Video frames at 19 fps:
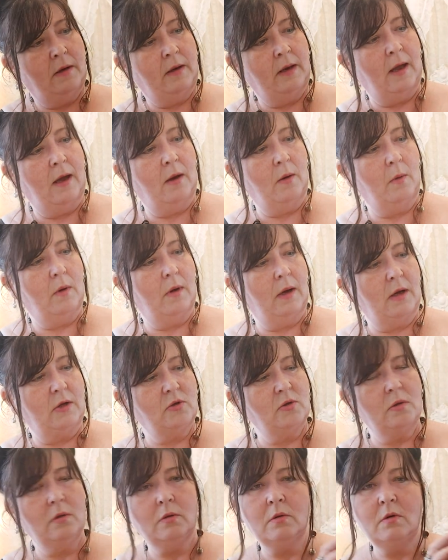Now, I
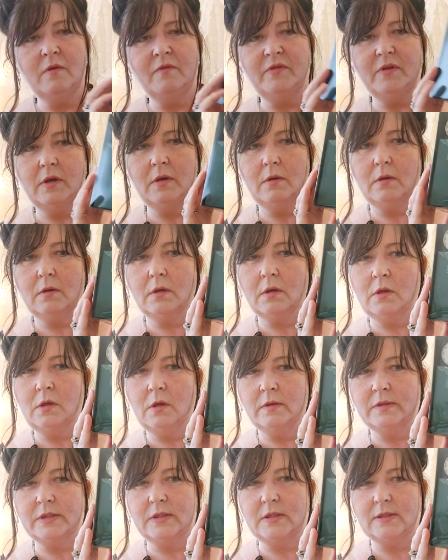don't know if you can
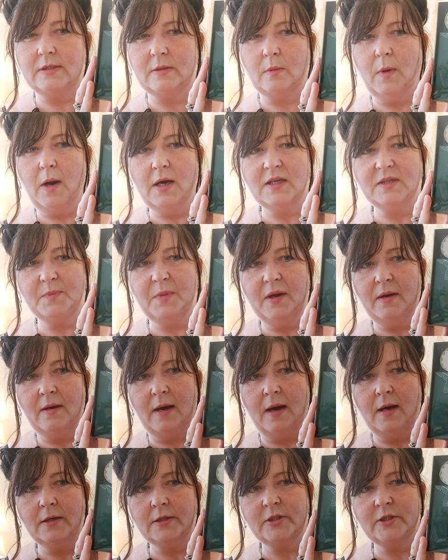use it as a wax
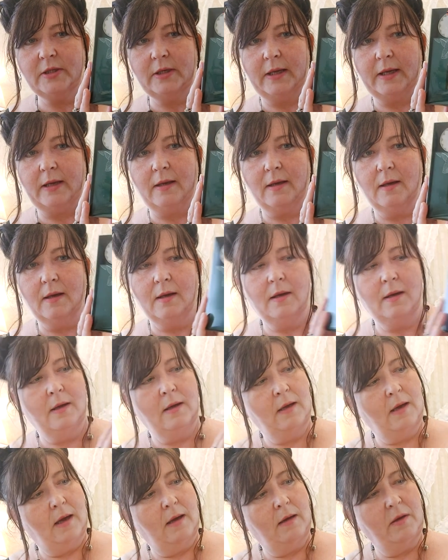burner, actually,
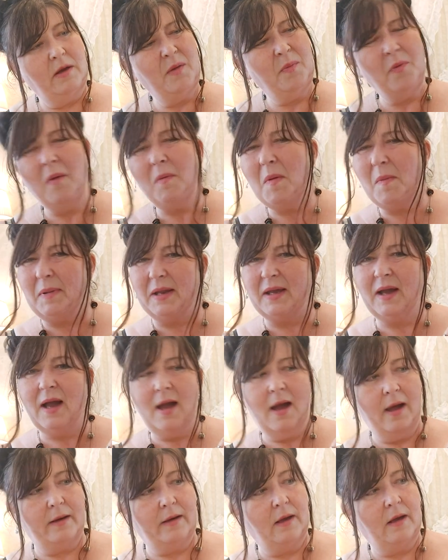You probably
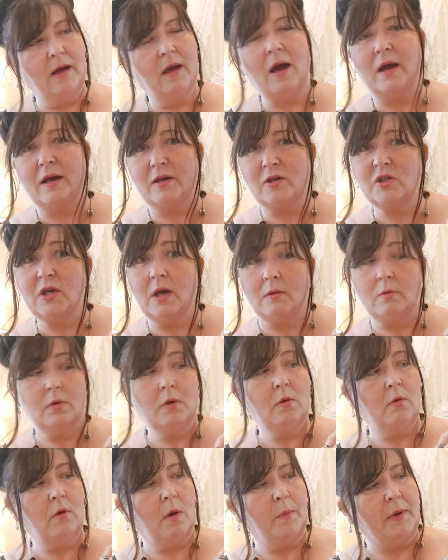can. Actually, I'm going
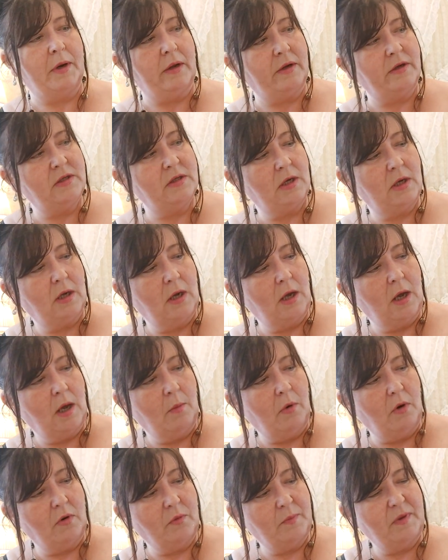to open it.
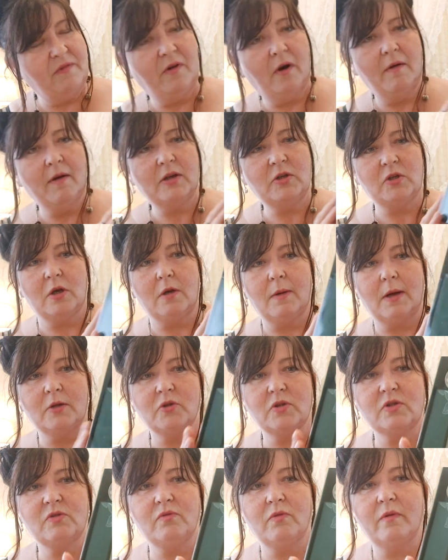But before I do, I
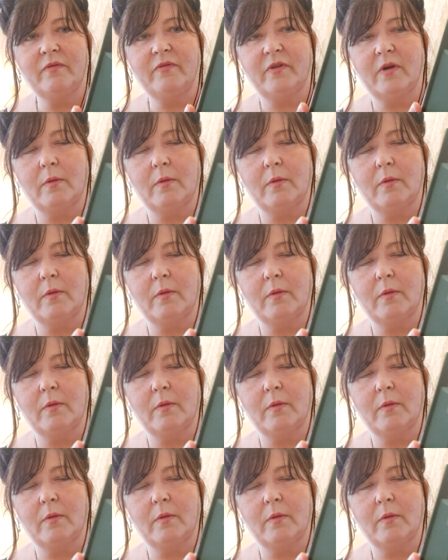just want to